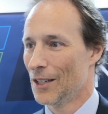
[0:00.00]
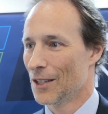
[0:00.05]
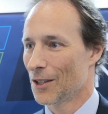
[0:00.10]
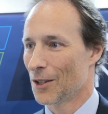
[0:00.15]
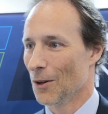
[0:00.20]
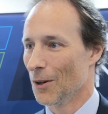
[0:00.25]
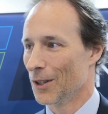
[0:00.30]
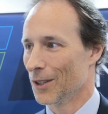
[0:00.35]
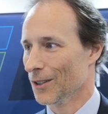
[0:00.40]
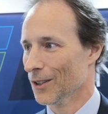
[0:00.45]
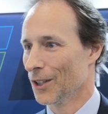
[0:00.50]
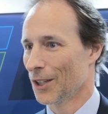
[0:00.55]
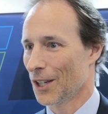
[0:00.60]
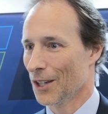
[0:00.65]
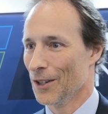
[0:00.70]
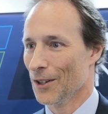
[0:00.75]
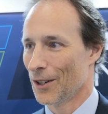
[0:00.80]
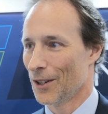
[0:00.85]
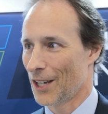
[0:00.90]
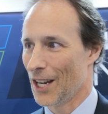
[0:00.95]
going to look
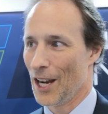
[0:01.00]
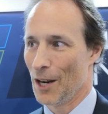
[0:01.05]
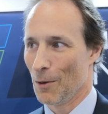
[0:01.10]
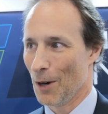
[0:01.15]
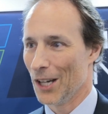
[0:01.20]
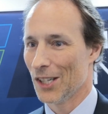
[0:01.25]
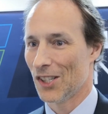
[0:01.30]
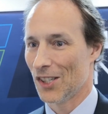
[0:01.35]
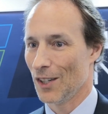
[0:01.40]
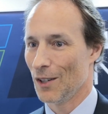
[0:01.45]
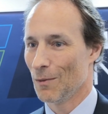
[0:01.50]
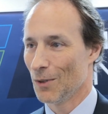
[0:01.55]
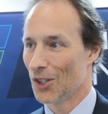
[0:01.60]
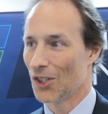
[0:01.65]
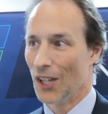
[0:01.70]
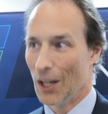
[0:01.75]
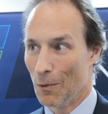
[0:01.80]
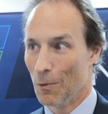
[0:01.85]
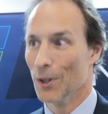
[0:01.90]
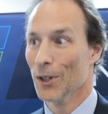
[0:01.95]
at your KYC,
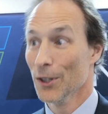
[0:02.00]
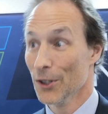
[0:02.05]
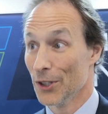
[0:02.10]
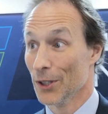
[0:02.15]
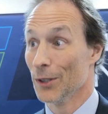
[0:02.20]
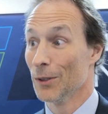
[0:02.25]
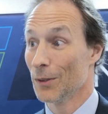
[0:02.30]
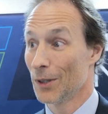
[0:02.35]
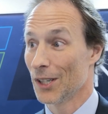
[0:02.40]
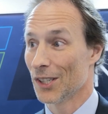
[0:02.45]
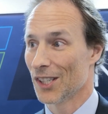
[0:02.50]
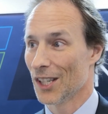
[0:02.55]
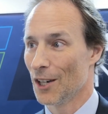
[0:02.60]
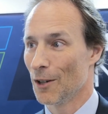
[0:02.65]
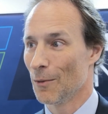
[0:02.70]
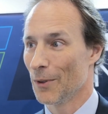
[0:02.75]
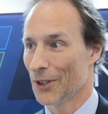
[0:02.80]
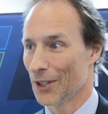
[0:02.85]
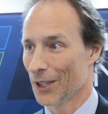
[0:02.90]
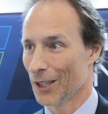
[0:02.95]
which they will do because they
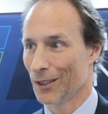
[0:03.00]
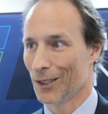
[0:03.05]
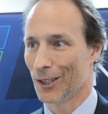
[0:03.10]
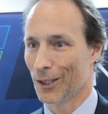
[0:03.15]
don't want the